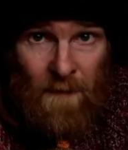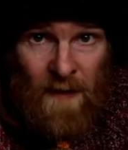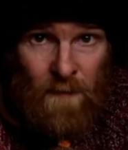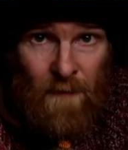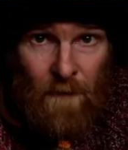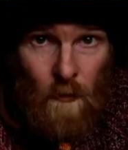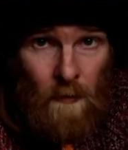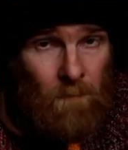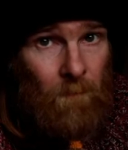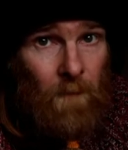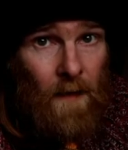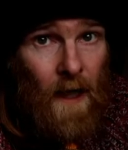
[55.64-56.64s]
made this before.
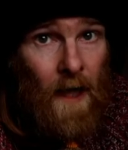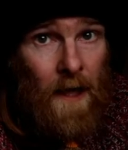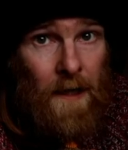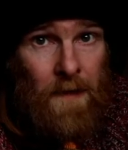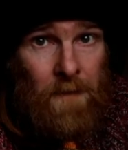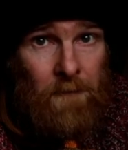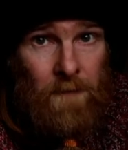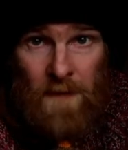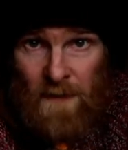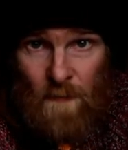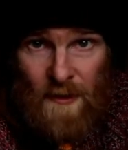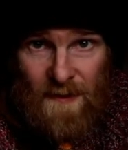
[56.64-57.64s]
I've
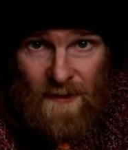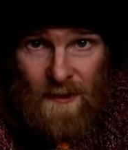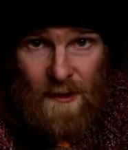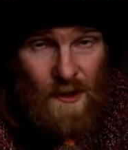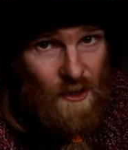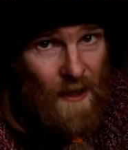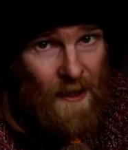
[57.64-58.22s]
done some research,